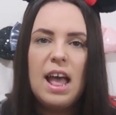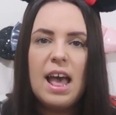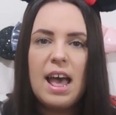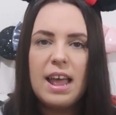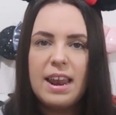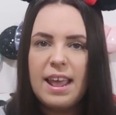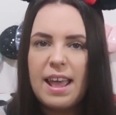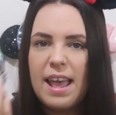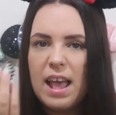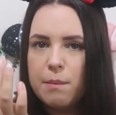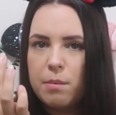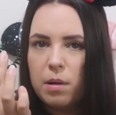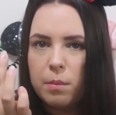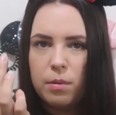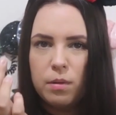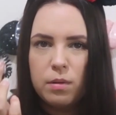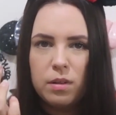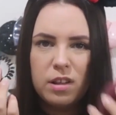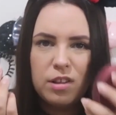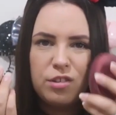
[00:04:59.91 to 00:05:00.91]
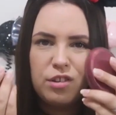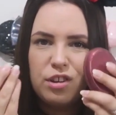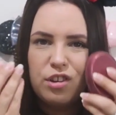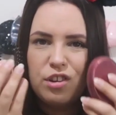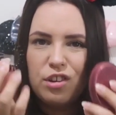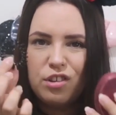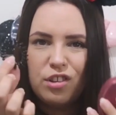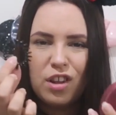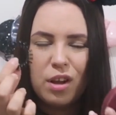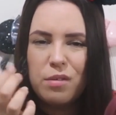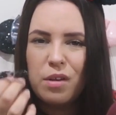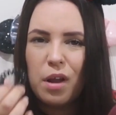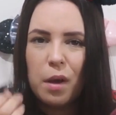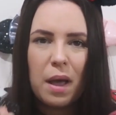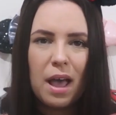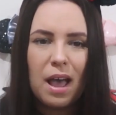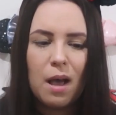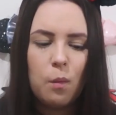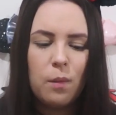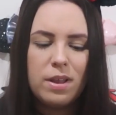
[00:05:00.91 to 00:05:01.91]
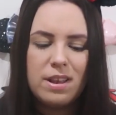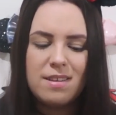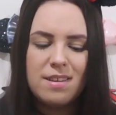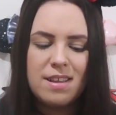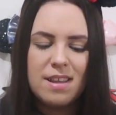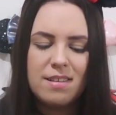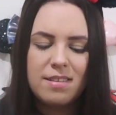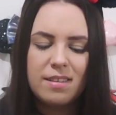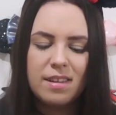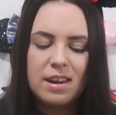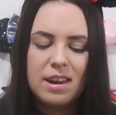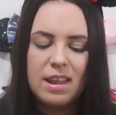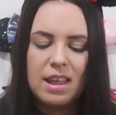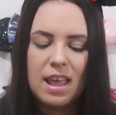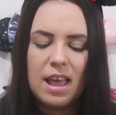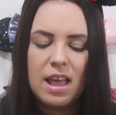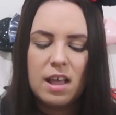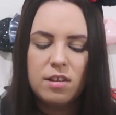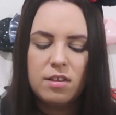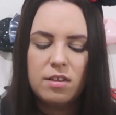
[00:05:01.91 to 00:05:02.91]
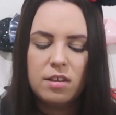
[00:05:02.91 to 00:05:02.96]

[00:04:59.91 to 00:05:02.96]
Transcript: and a hair bobble because you just don't know how windy it's going to get.